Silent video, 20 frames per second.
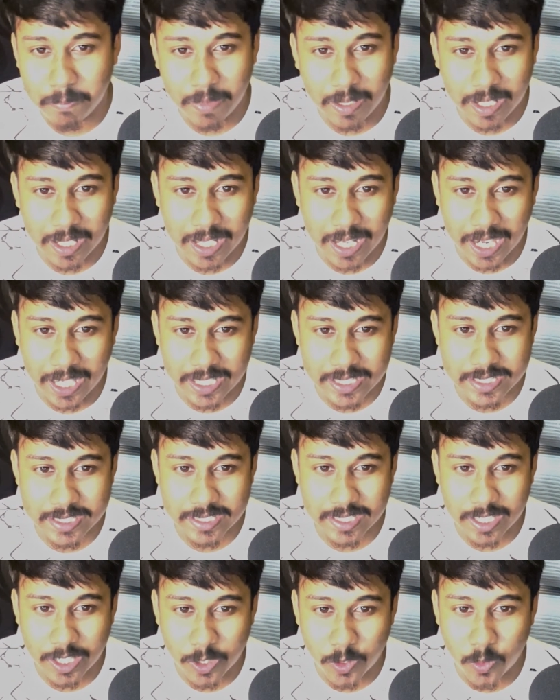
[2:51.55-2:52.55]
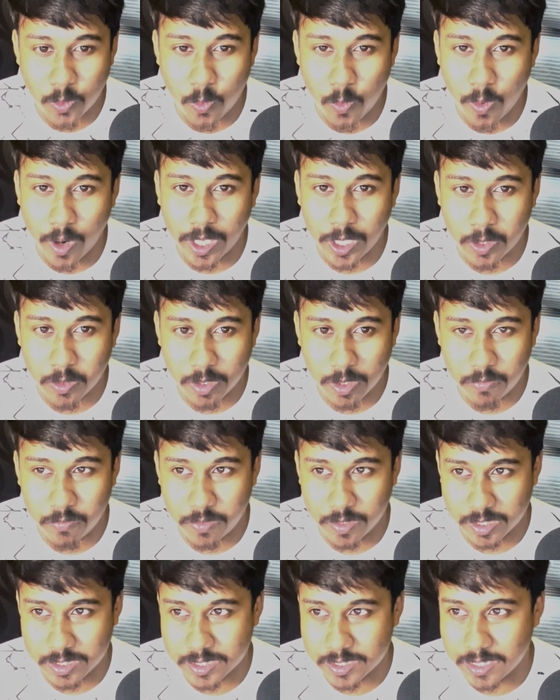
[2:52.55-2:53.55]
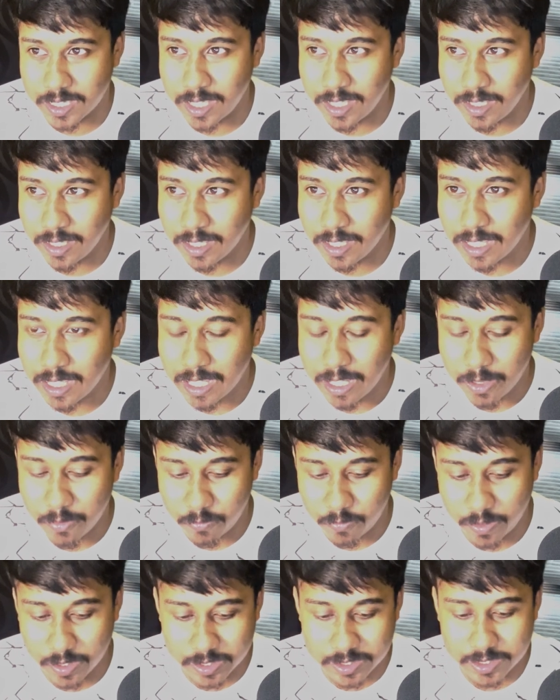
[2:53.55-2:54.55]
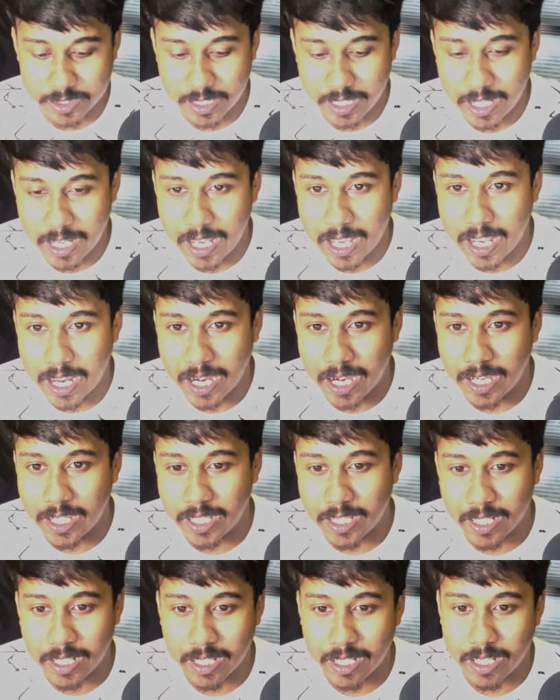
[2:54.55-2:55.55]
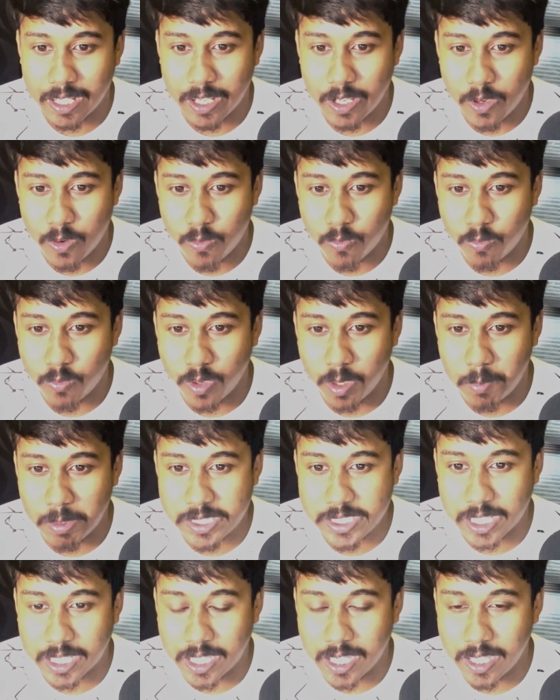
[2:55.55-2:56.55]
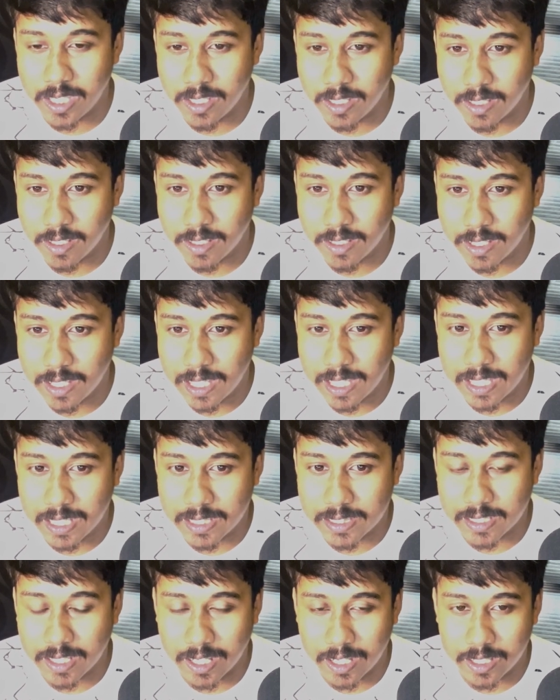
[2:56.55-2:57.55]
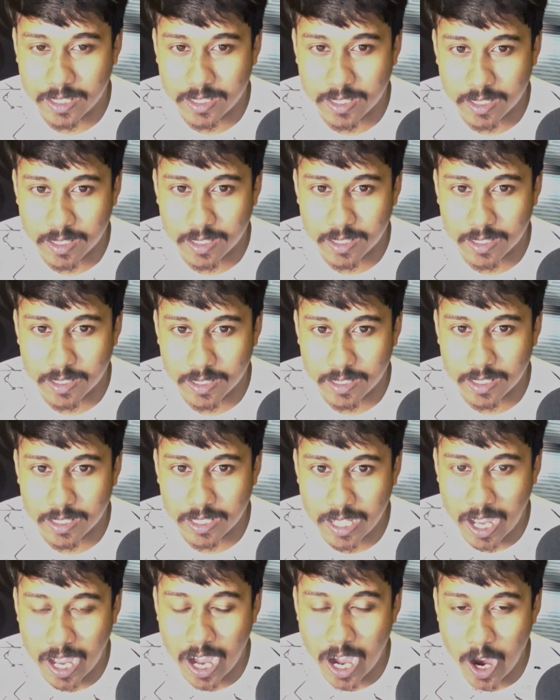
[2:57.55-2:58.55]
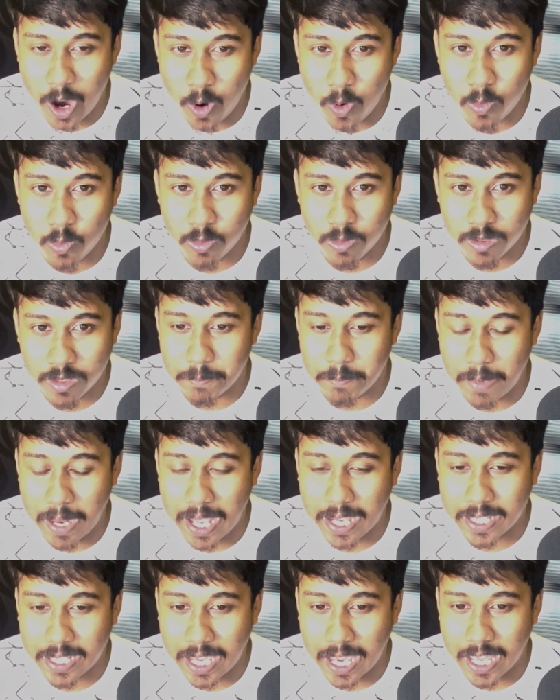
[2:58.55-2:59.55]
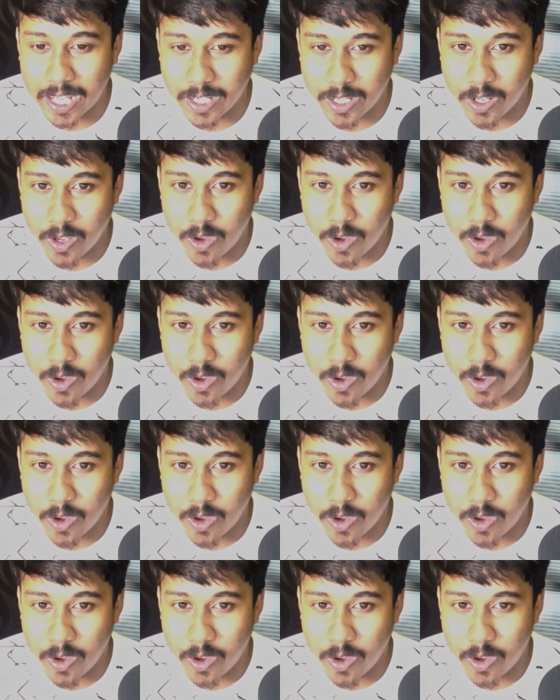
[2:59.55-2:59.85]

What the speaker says: let's go into the first thing first, and we'll be checking that how black can